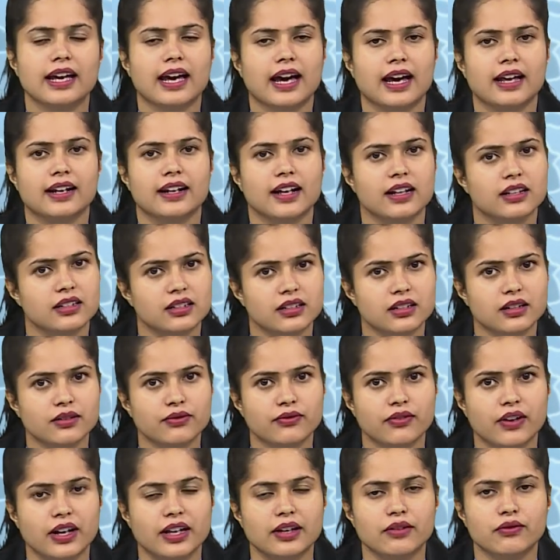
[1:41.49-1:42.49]
and Article
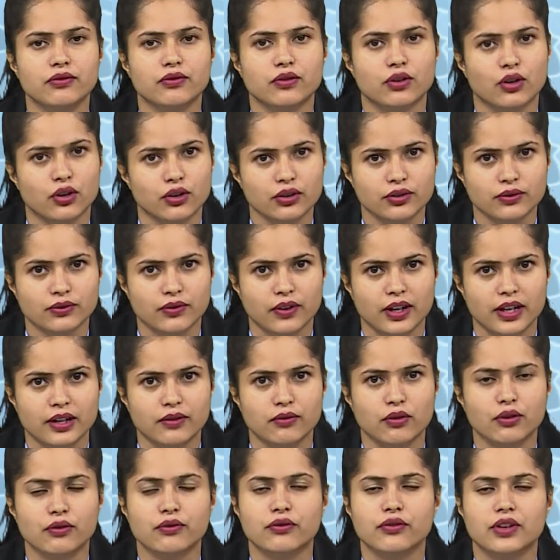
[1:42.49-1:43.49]
5 Clause
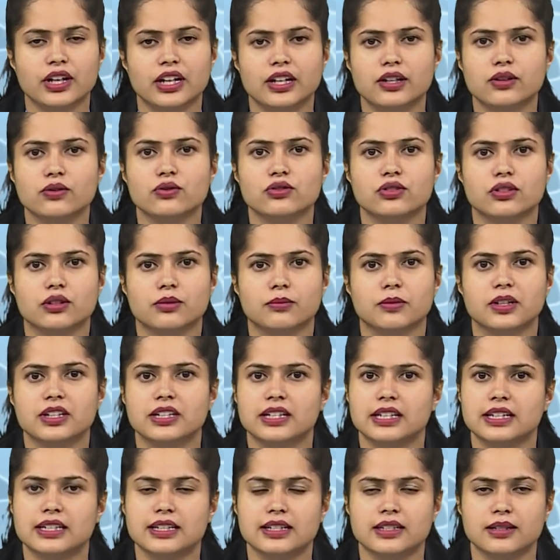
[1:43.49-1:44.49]
5 of Indo-German
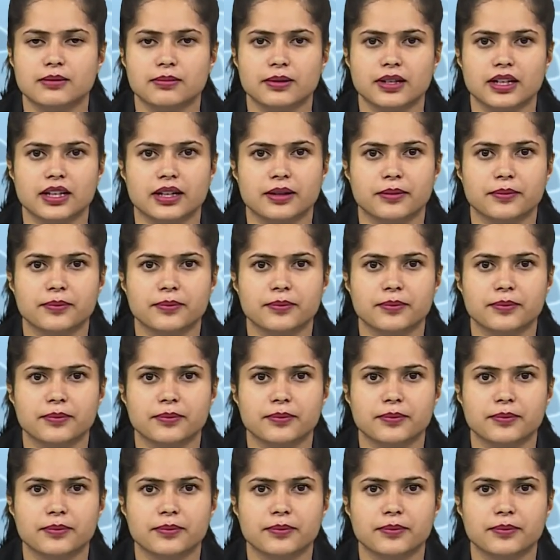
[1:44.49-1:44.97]
DTAA.